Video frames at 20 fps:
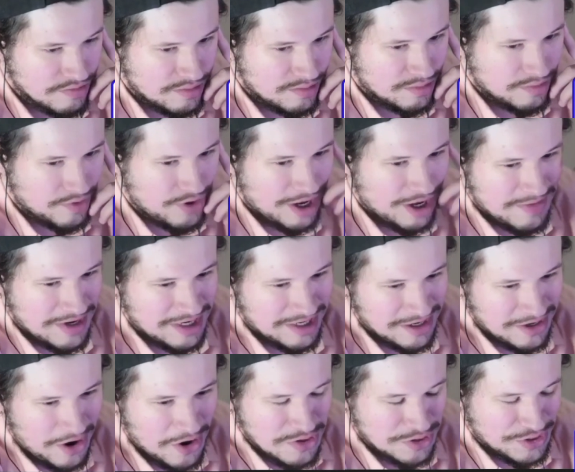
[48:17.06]
Well, I mean,
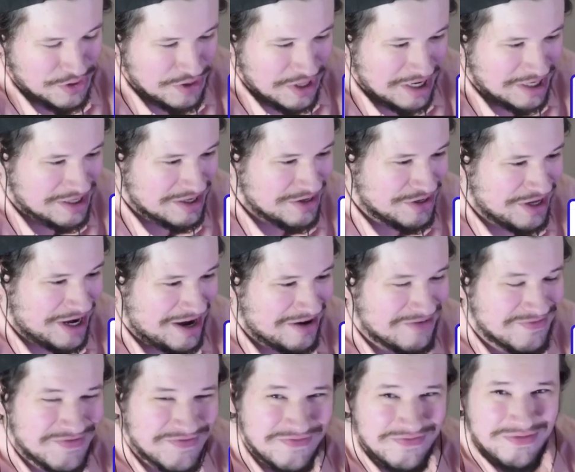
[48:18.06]
also they still have
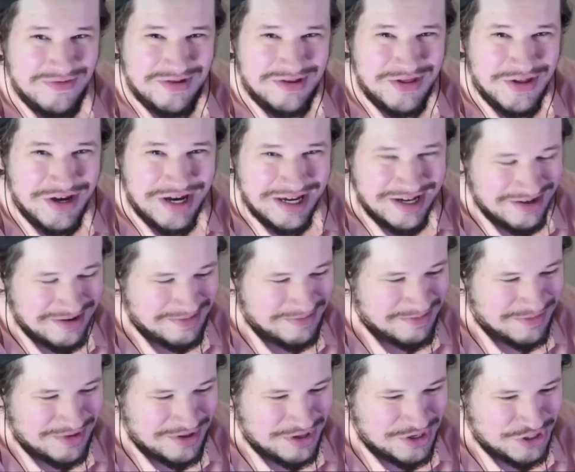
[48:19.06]
like
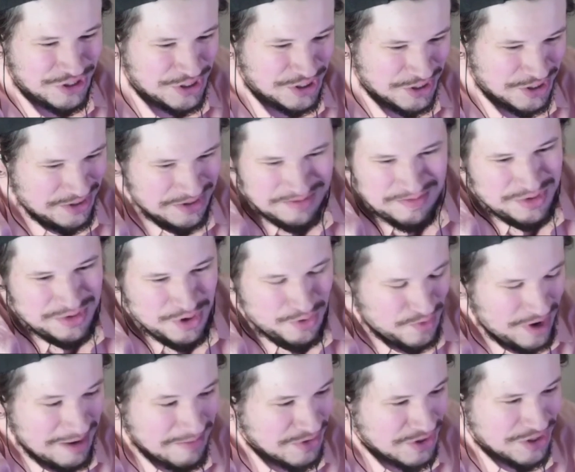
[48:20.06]
just the
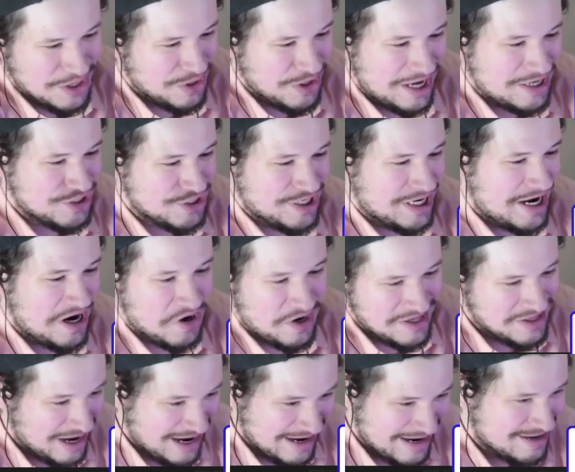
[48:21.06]
Rebel Legendary
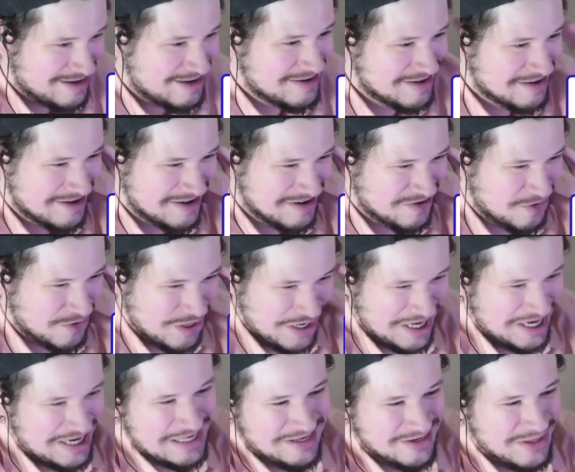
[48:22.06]
line or the
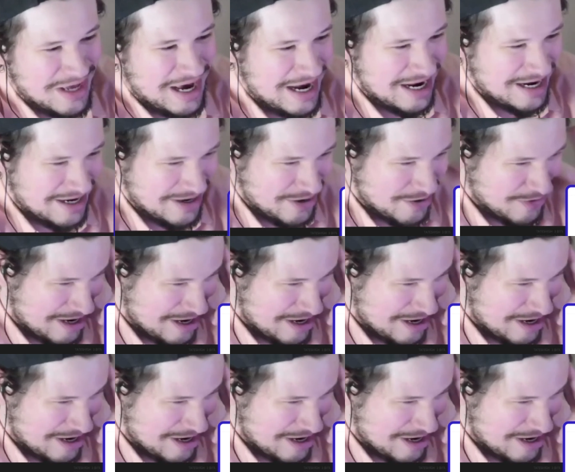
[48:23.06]
KISS line. You know what I mean?